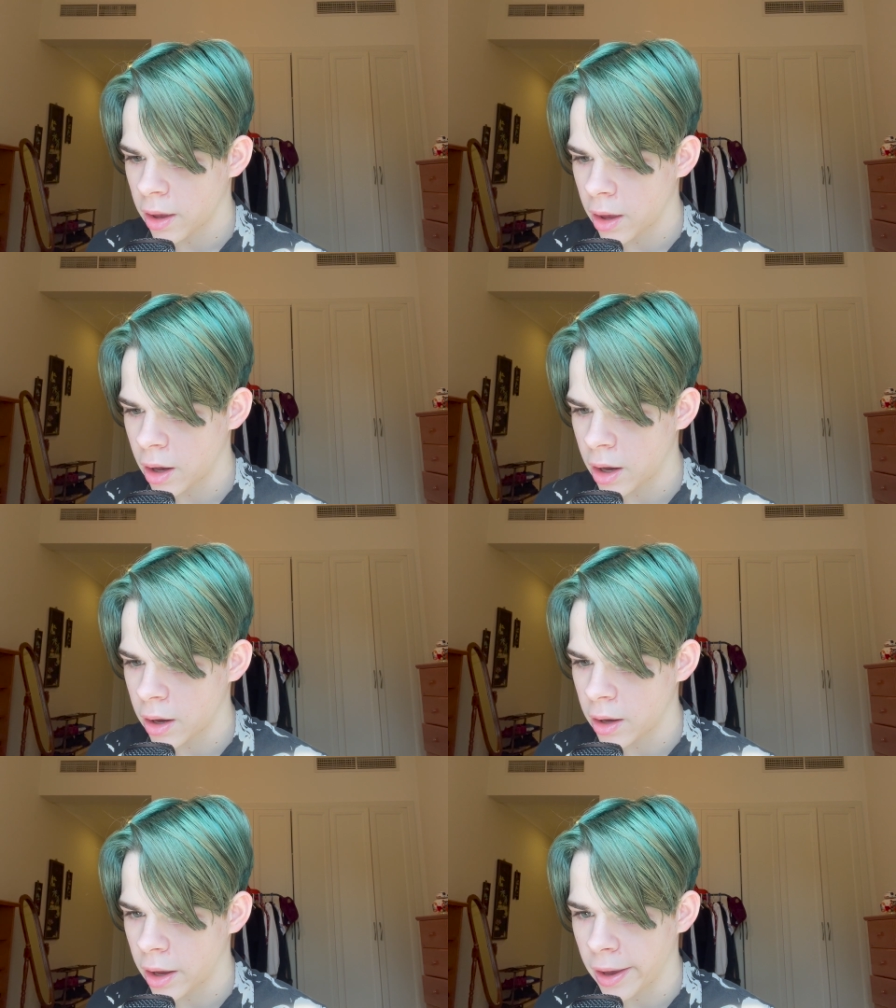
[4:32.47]
Uh,
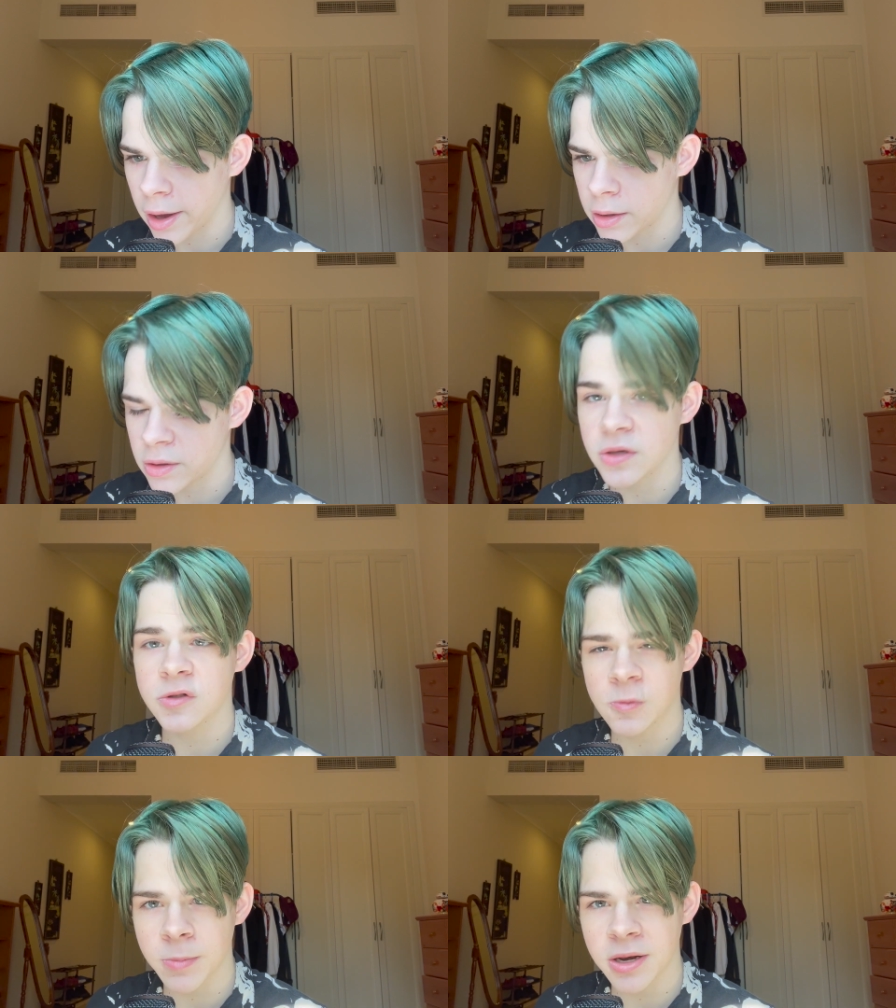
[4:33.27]
and the
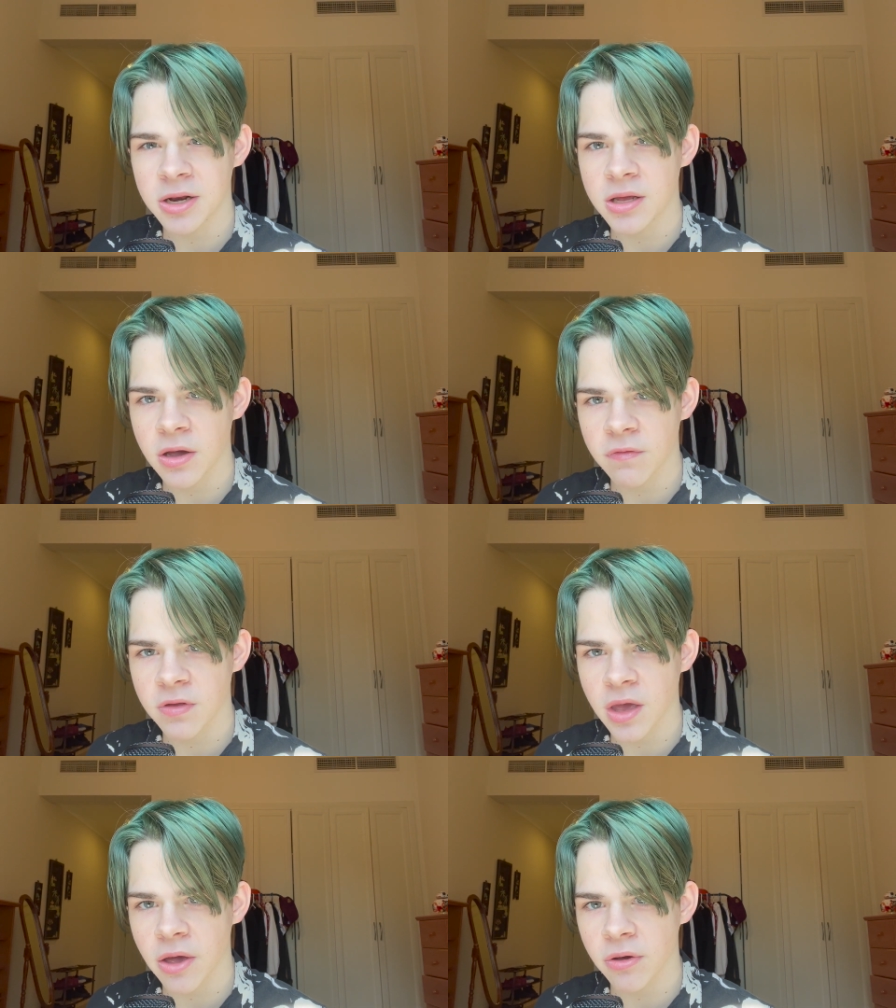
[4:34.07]
stupidity of the
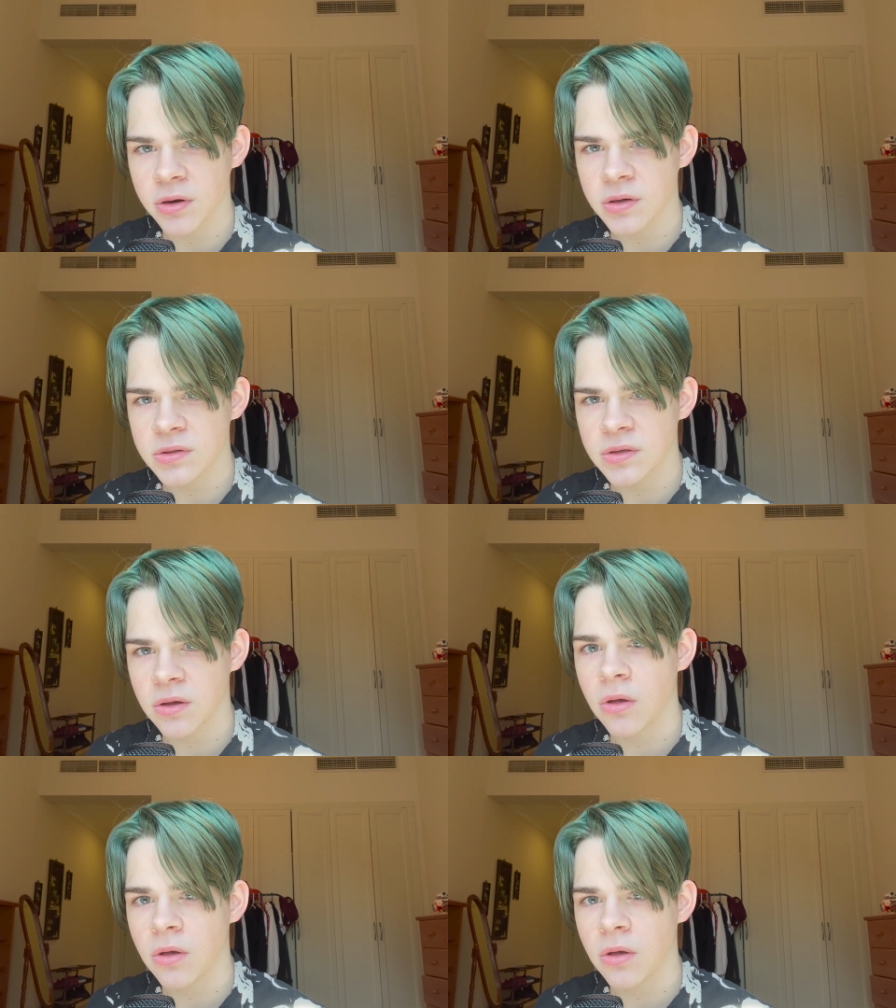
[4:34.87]
characters